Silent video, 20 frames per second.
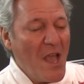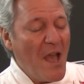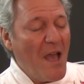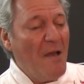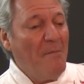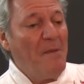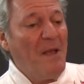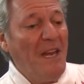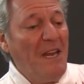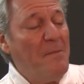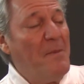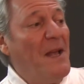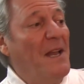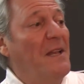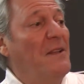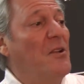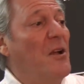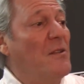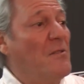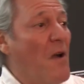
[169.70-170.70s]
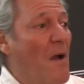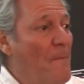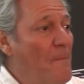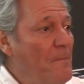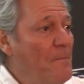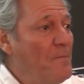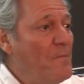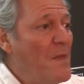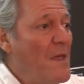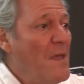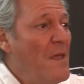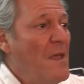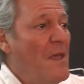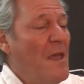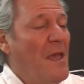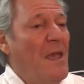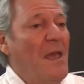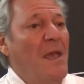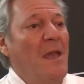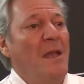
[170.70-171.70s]
PeliPeli.com.
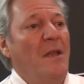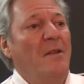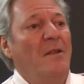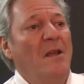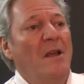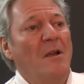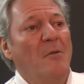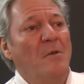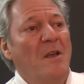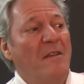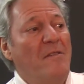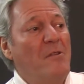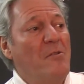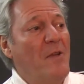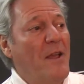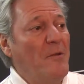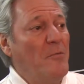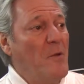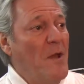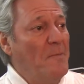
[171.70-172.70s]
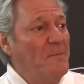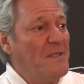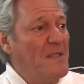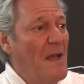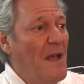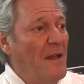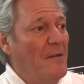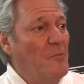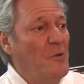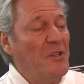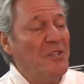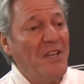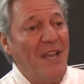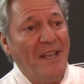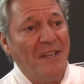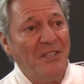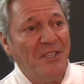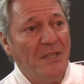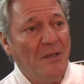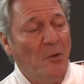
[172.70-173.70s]
And we have a great website. We're
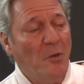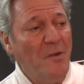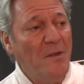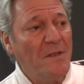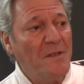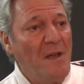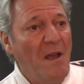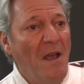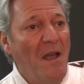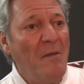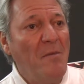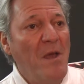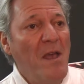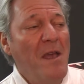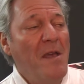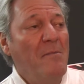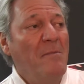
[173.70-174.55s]
changing it all the time.